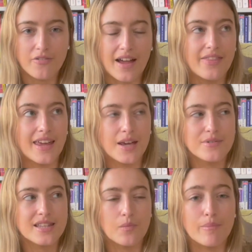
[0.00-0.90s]
I think it was
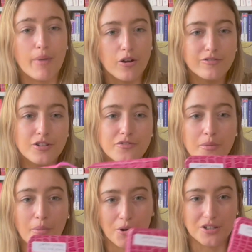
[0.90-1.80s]
that we both loved the
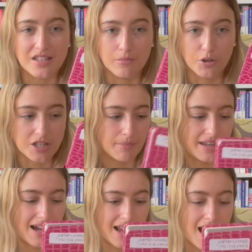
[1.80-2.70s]
book so much. I mean,
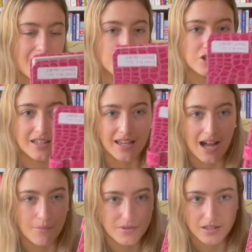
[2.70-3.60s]
I actually
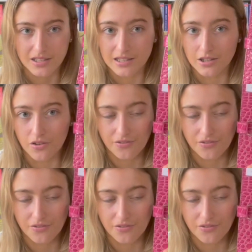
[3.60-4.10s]
absolutely love